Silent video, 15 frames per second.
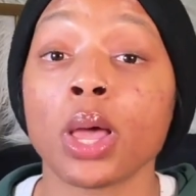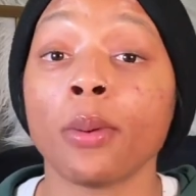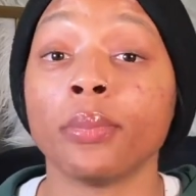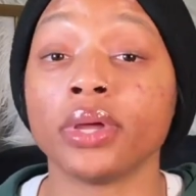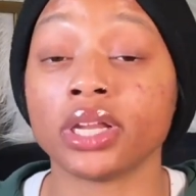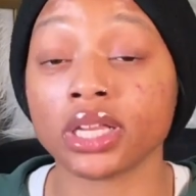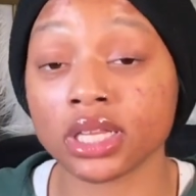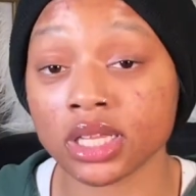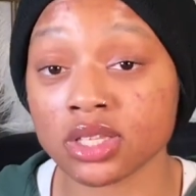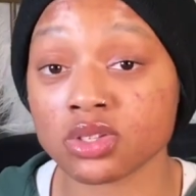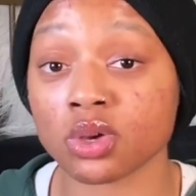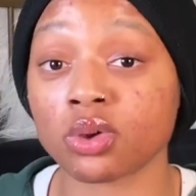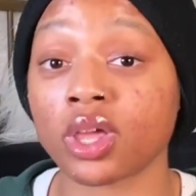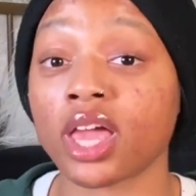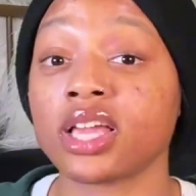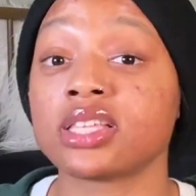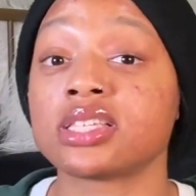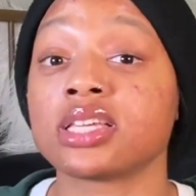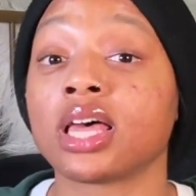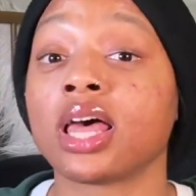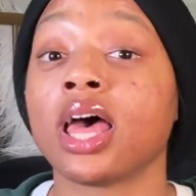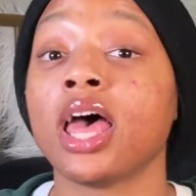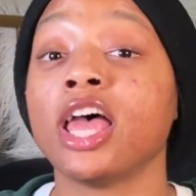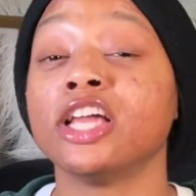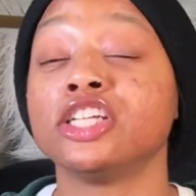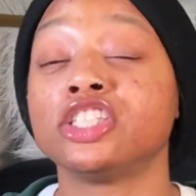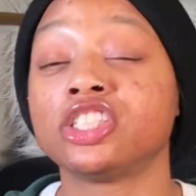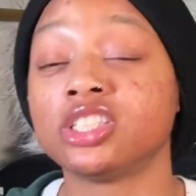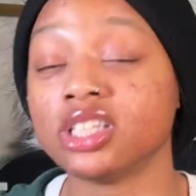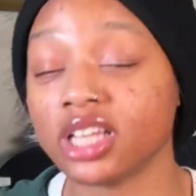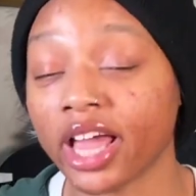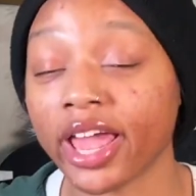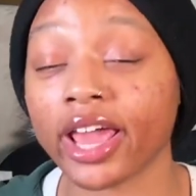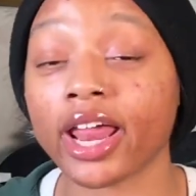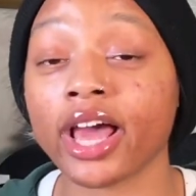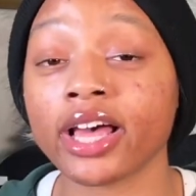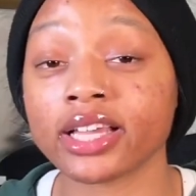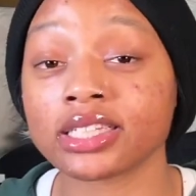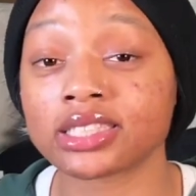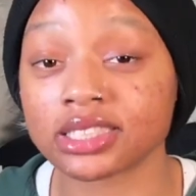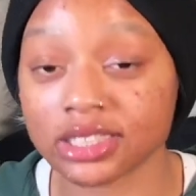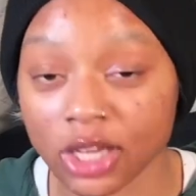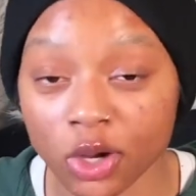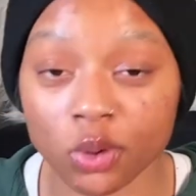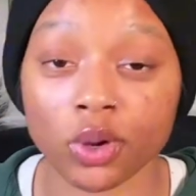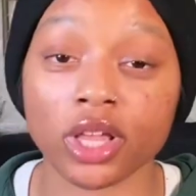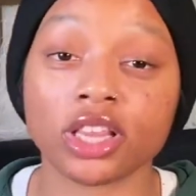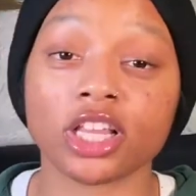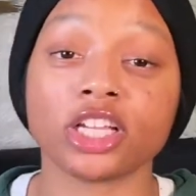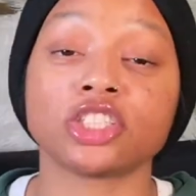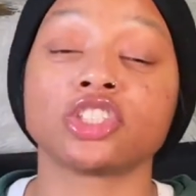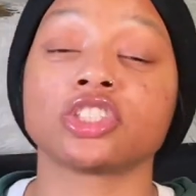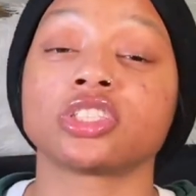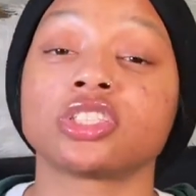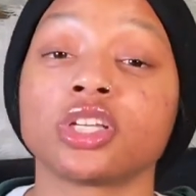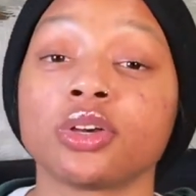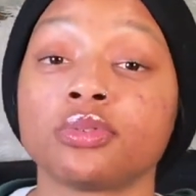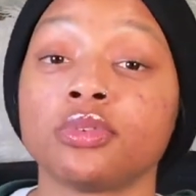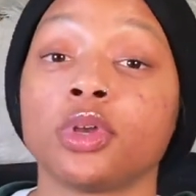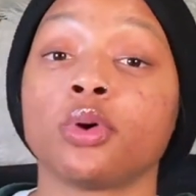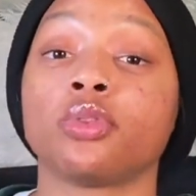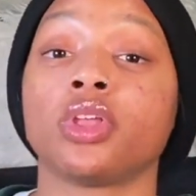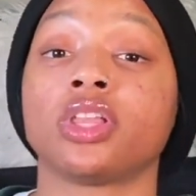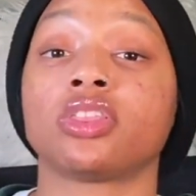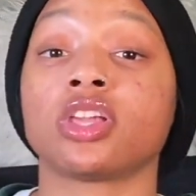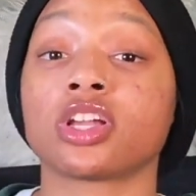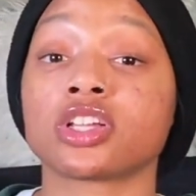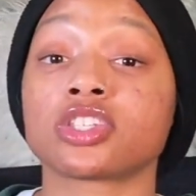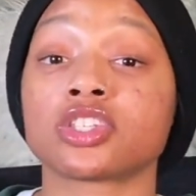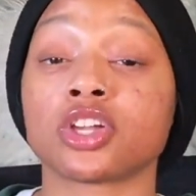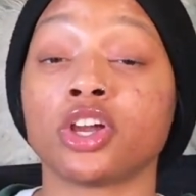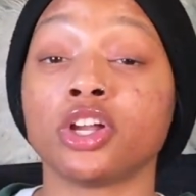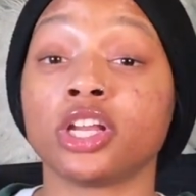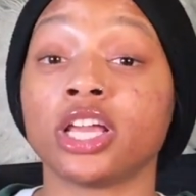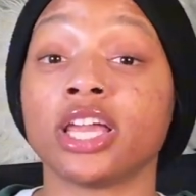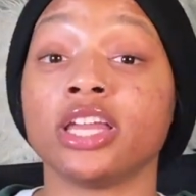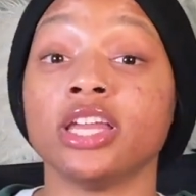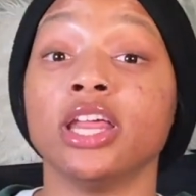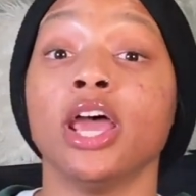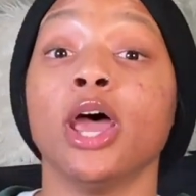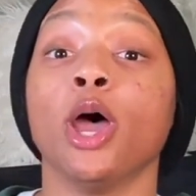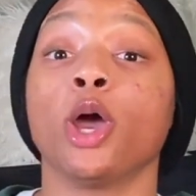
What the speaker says: But it is okay to let us know and let yourself know that there's certain